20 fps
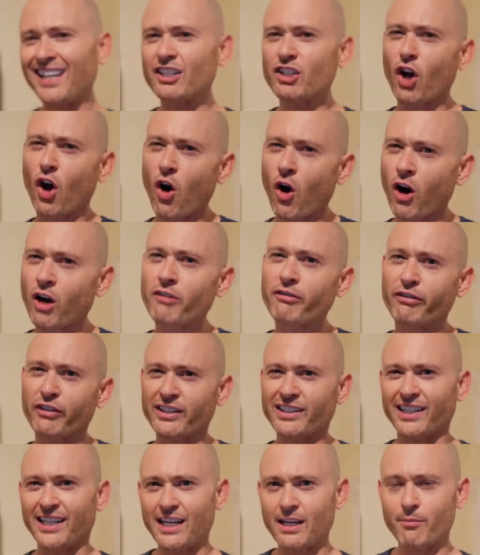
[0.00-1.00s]
it's hard for
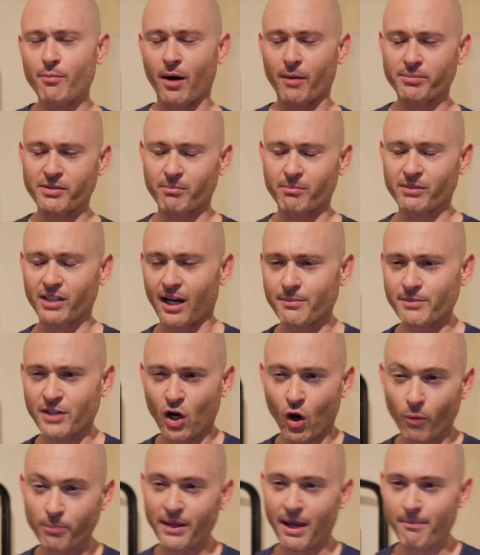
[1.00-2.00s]
it to keep up sometimes.
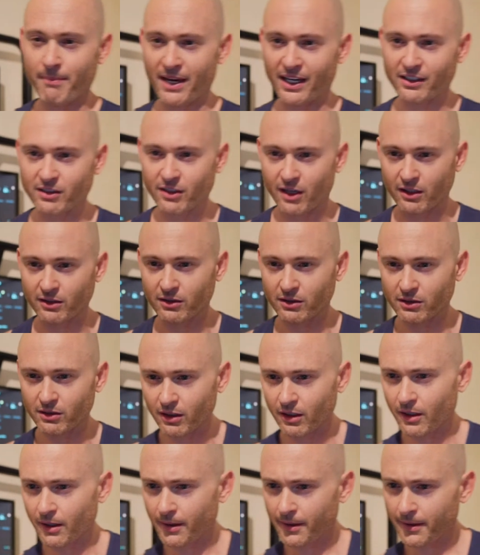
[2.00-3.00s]
I hope that makes sense.